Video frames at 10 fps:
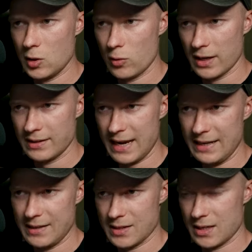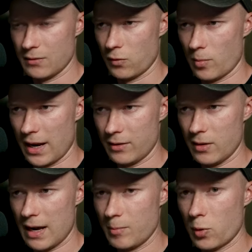you can take this info
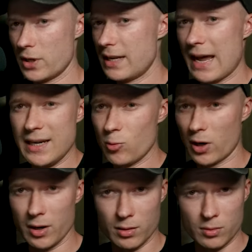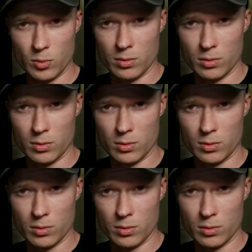banner and put it anywhere